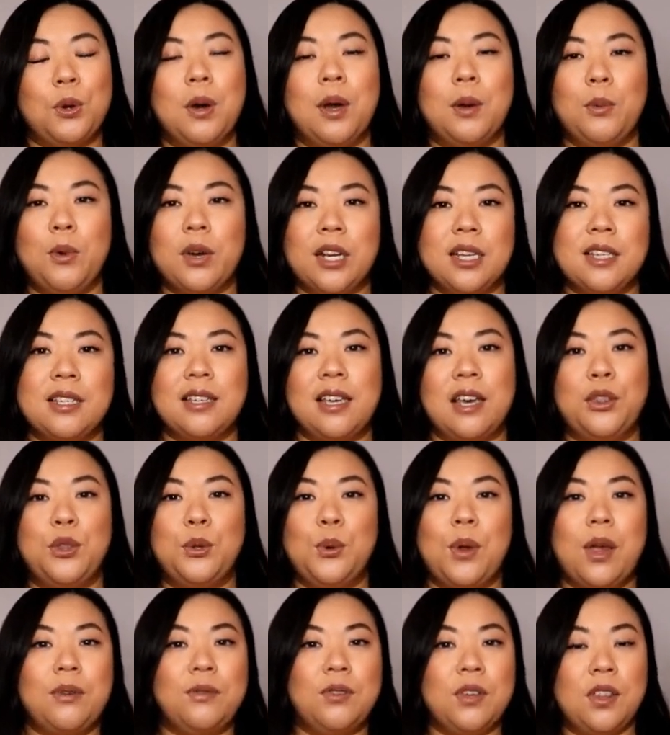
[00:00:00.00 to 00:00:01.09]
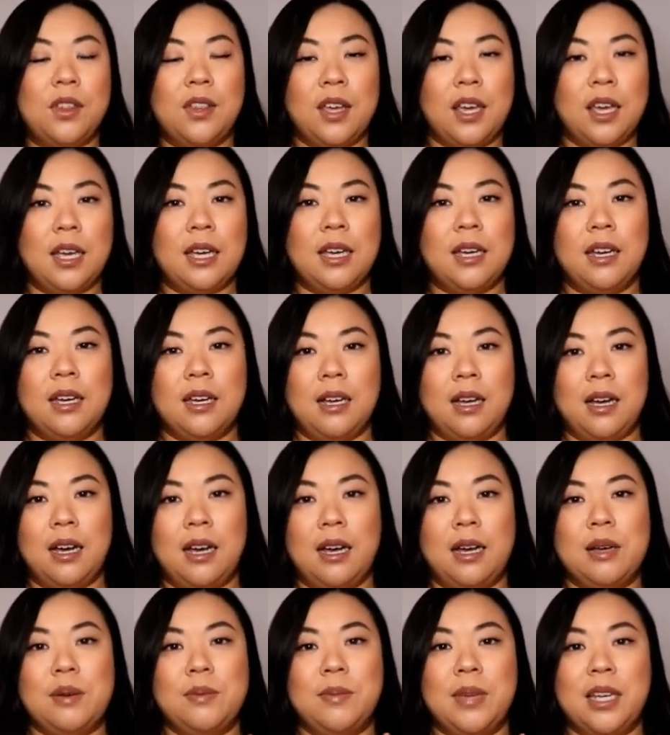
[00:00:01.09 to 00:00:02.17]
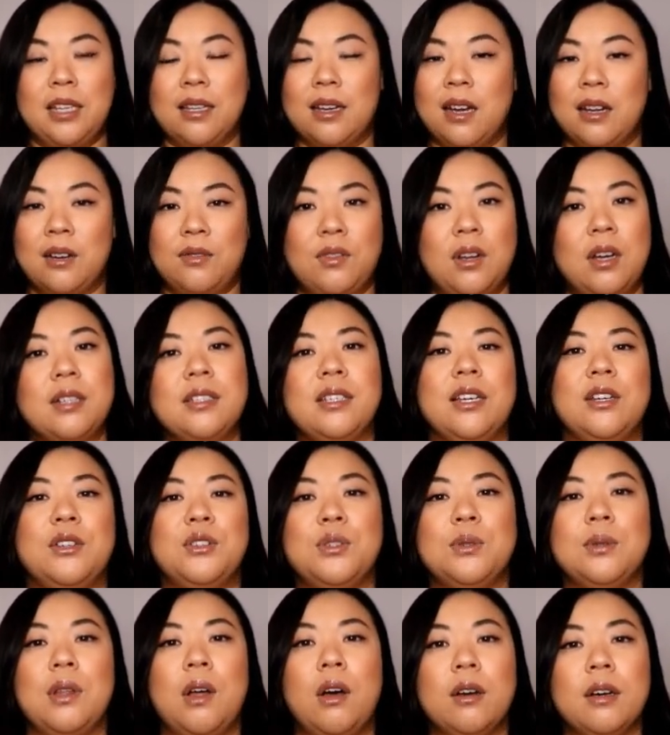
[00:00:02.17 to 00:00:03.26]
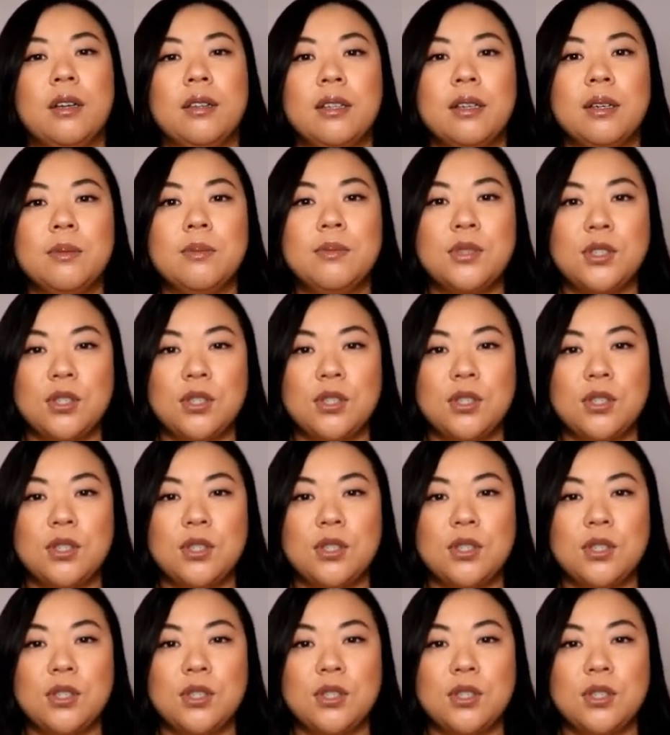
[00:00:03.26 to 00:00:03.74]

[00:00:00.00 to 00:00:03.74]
I wanted to get through everything and kind of not take too long on them.